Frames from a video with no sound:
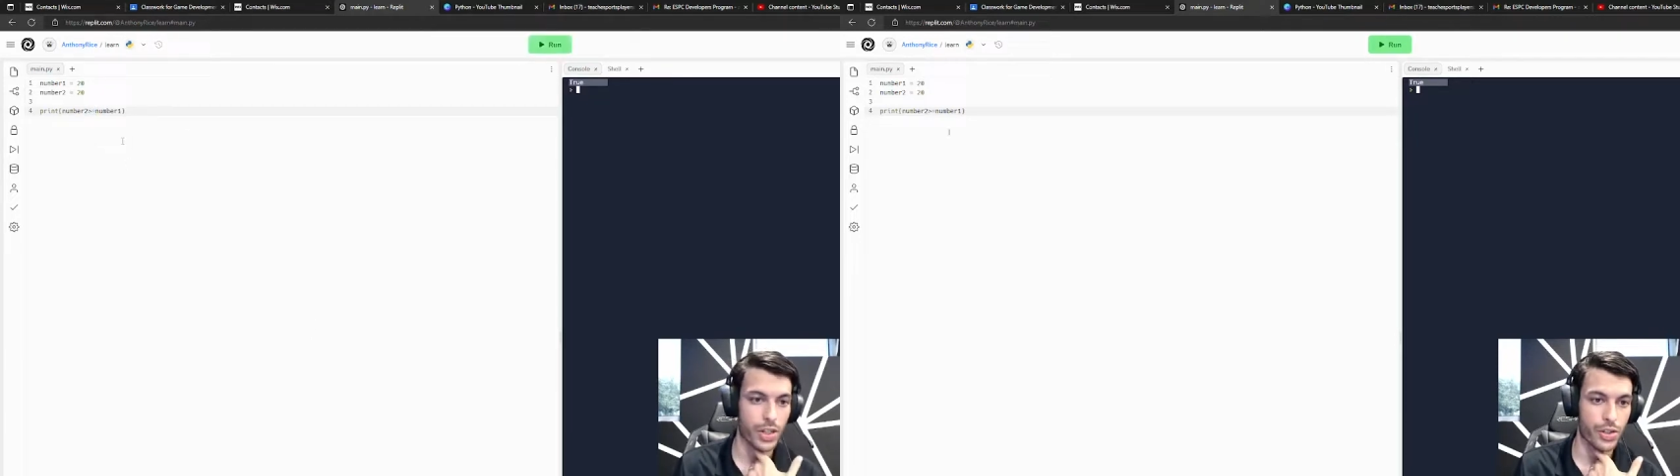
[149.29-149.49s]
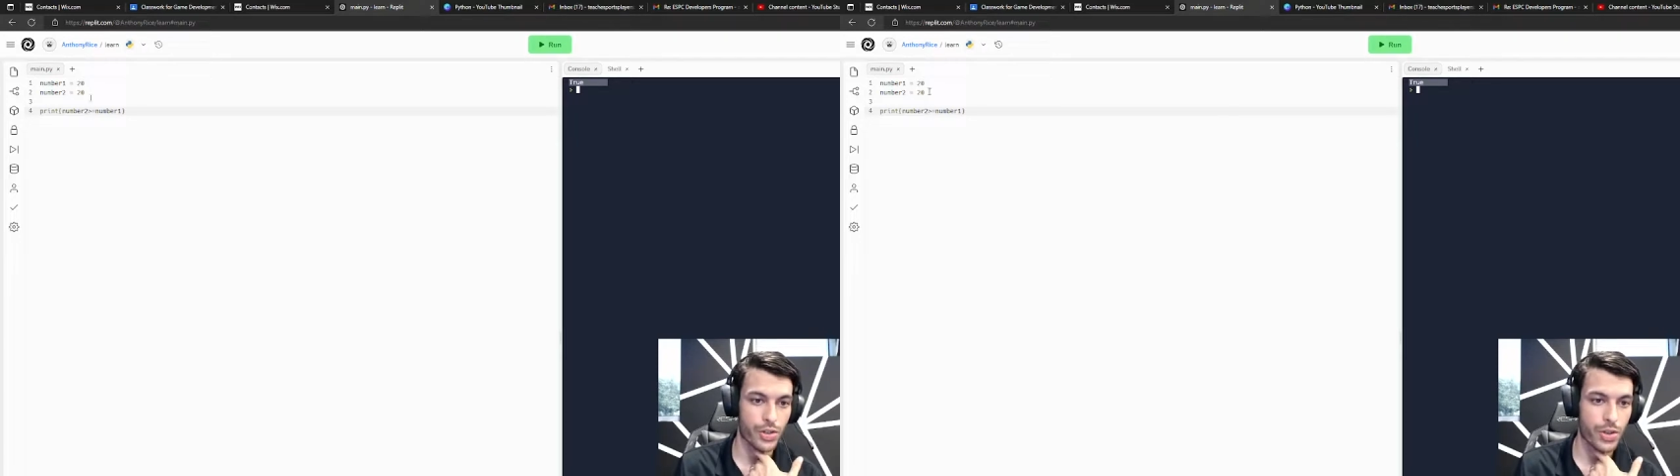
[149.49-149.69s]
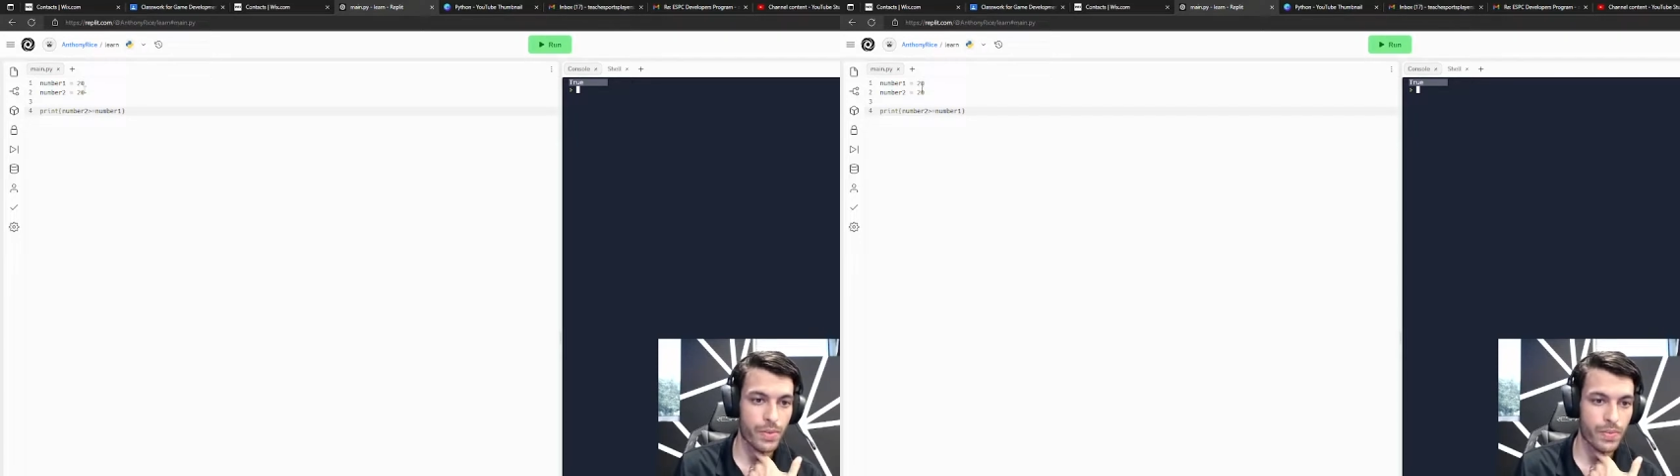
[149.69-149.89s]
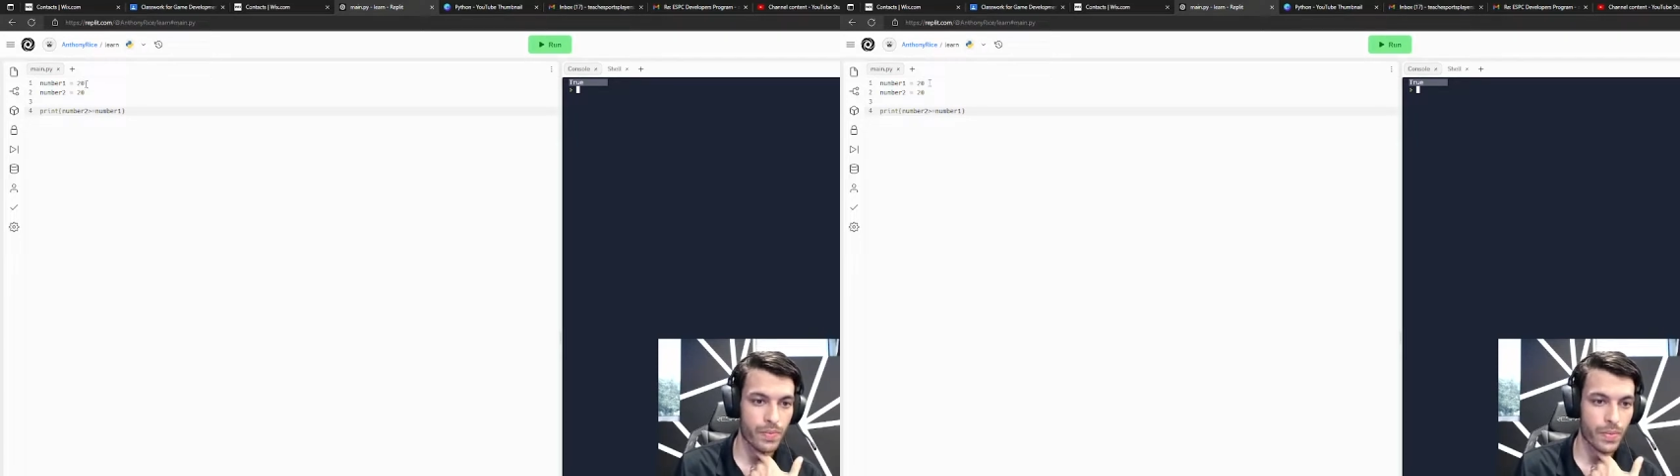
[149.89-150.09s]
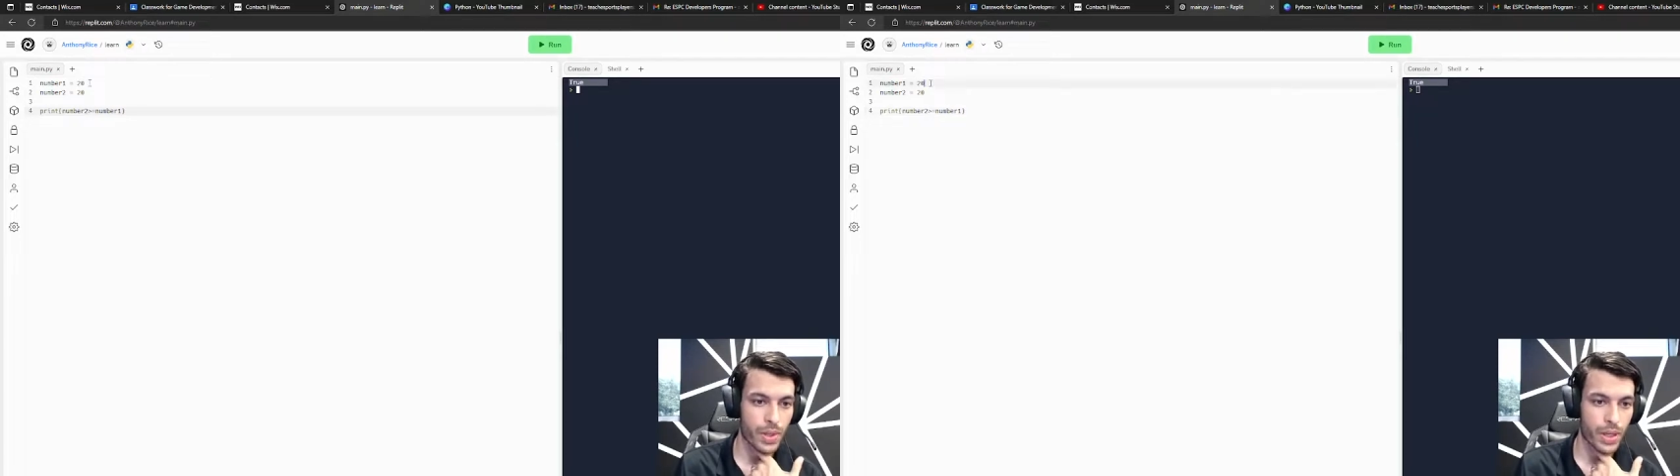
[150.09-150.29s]
true.
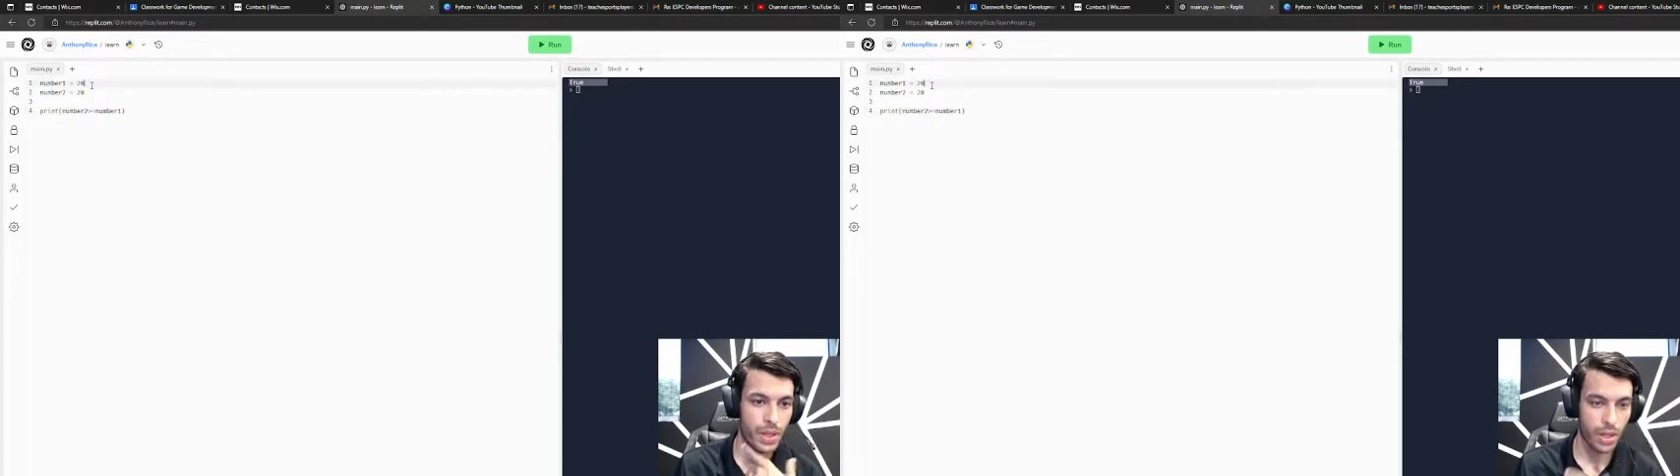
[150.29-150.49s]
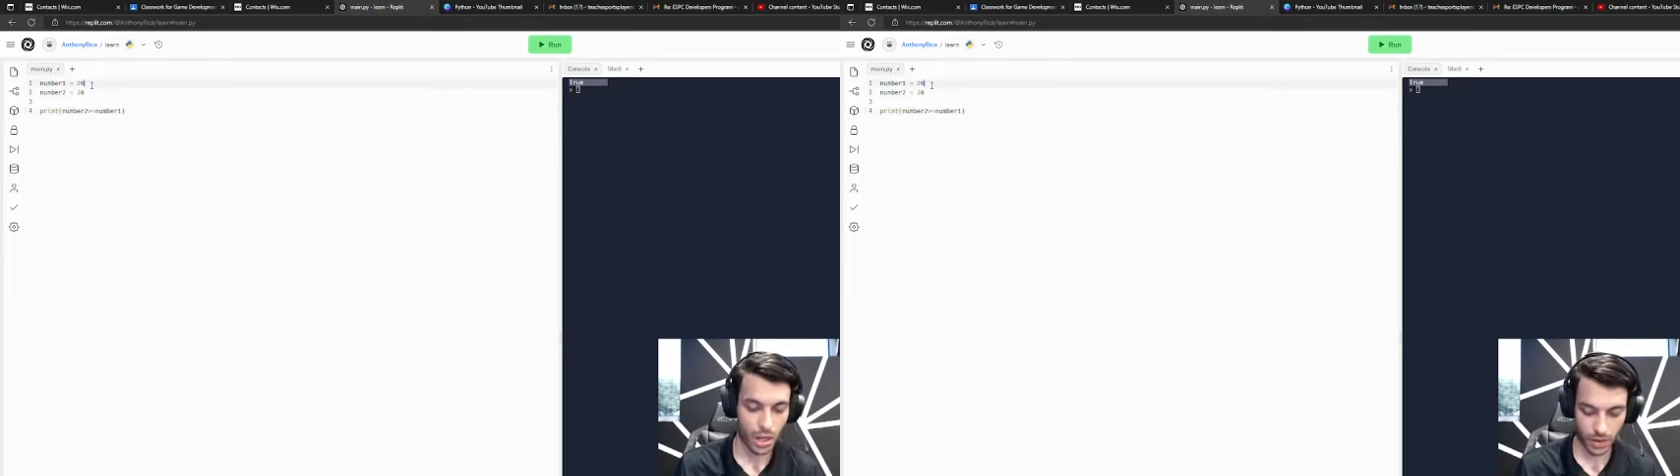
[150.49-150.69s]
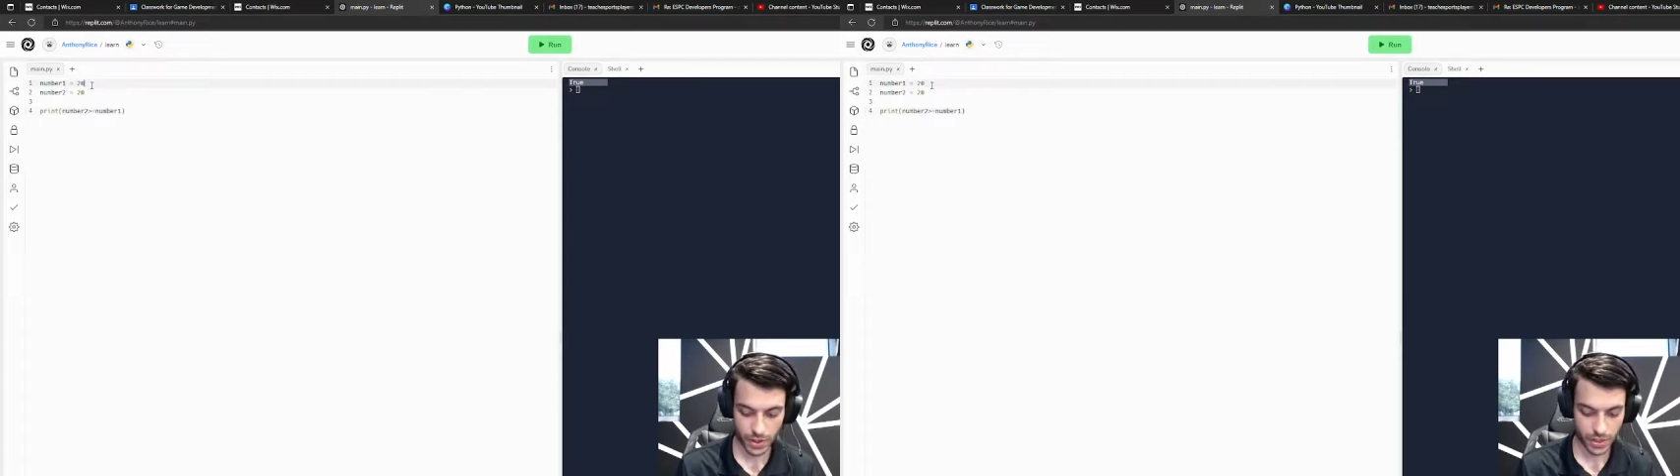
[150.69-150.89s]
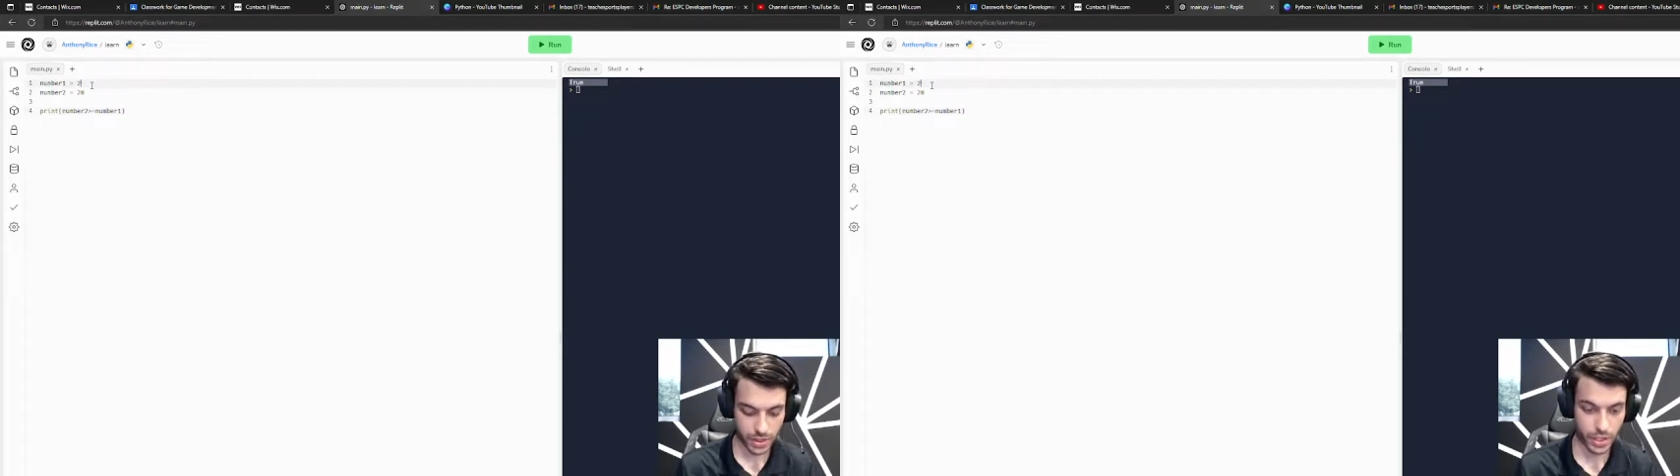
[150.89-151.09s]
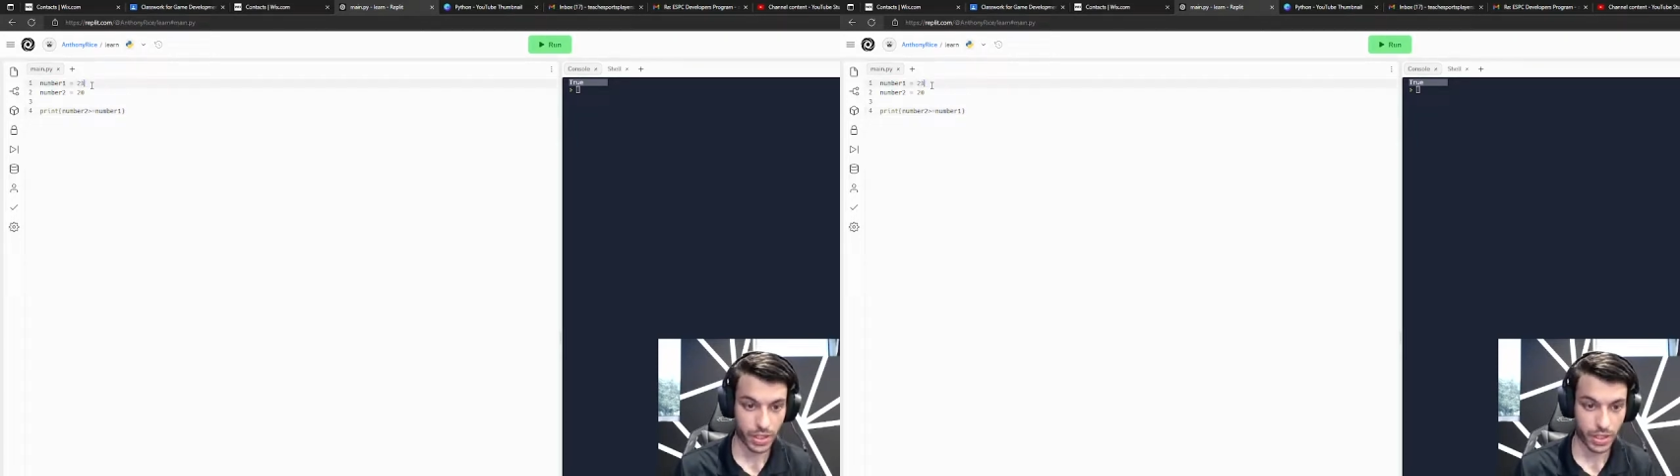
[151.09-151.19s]
Obviously,